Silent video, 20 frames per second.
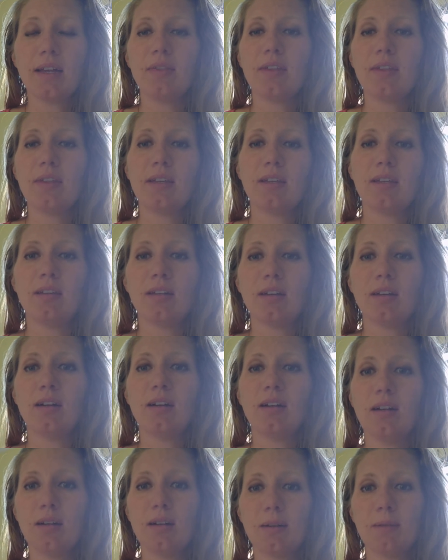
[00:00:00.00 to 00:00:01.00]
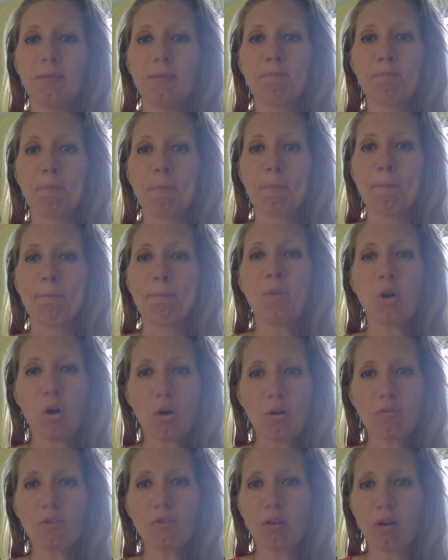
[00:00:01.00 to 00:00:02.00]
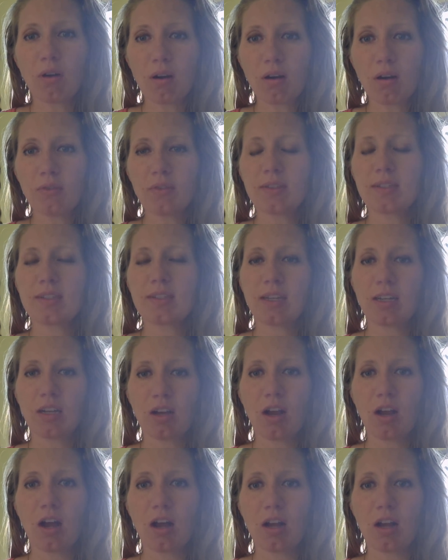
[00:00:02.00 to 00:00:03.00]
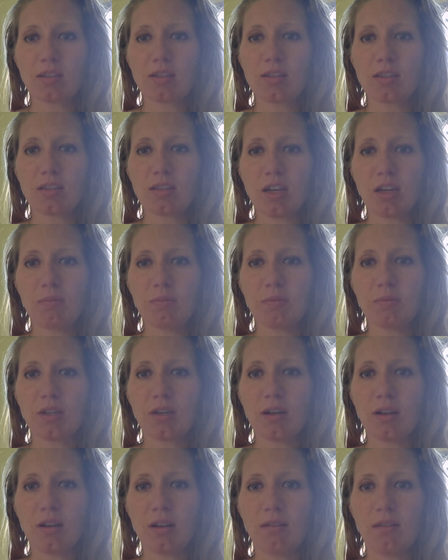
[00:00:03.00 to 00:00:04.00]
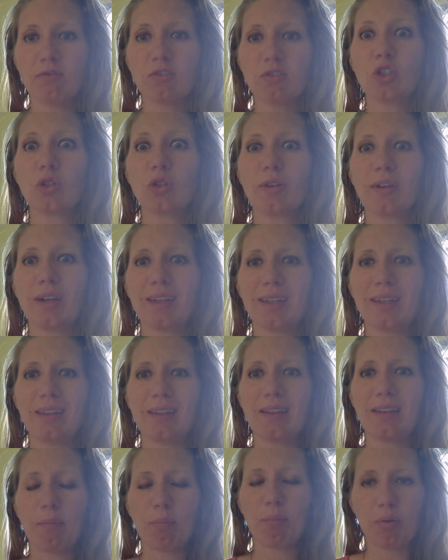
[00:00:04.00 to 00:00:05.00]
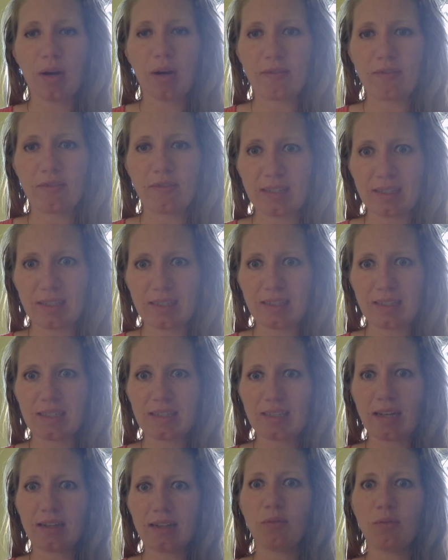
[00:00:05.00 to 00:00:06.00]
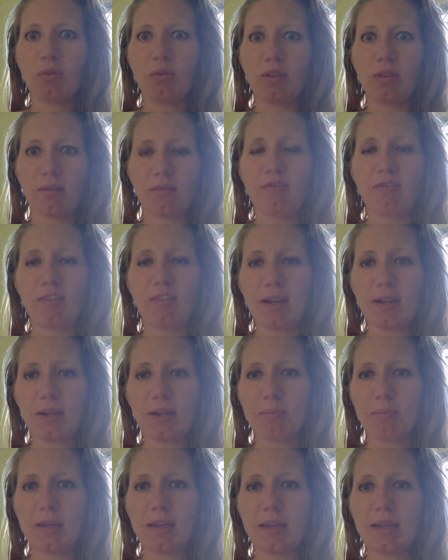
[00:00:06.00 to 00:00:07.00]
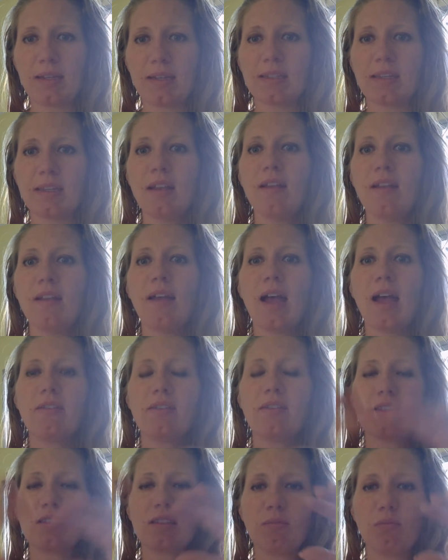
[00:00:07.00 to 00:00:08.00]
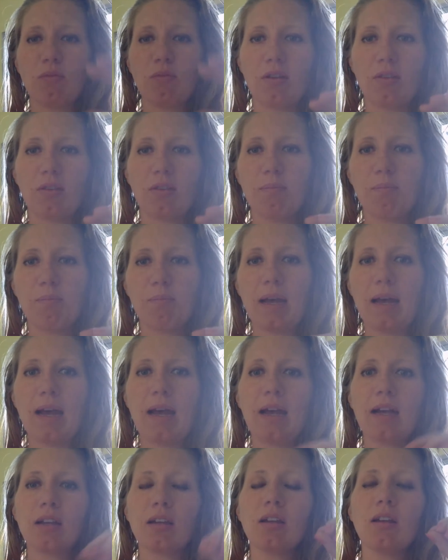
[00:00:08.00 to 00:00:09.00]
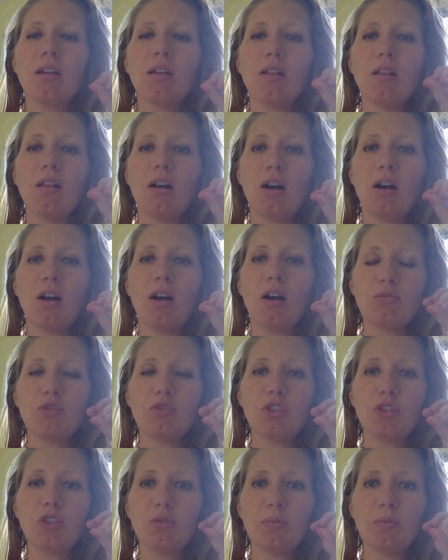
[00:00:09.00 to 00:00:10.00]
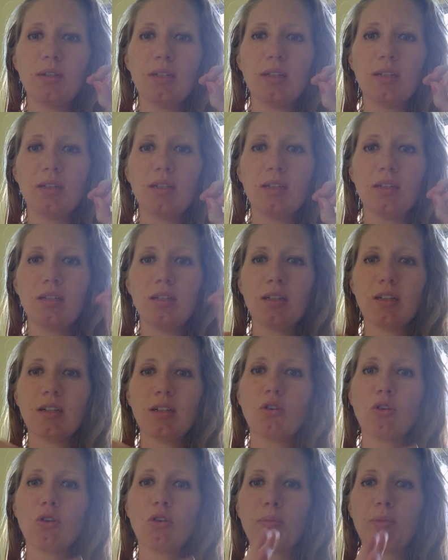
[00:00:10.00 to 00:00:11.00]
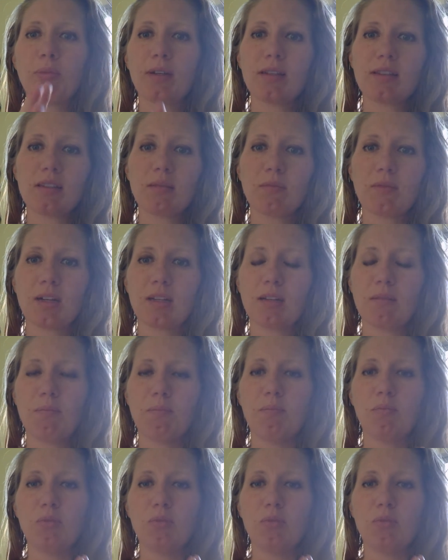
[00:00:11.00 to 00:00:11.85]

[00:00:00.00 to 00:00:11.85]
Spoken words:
then but overall, the same concept of creating that privacy setting with the fire pit, having some lawn in the back, incorporating some kind of